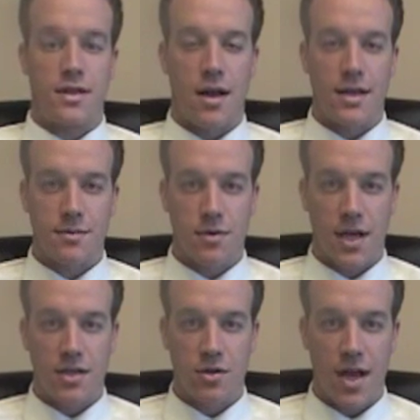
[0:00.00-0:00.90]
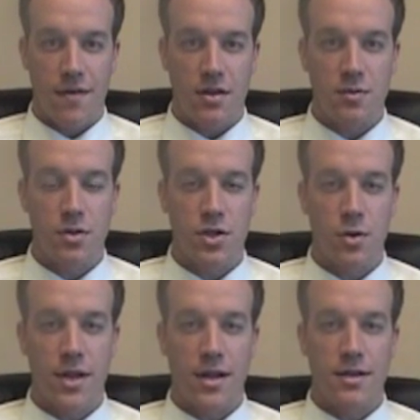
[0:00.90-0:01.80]
I'll ask them, okay, so you have Hashimoto's, do you
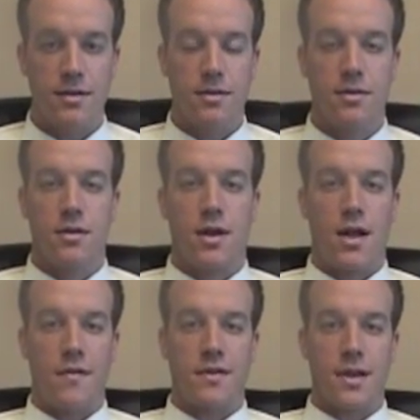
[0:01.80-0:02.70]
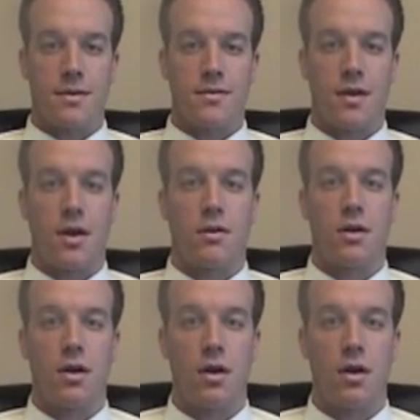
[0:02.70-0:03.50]
know what that is? And oftentimes they'll say,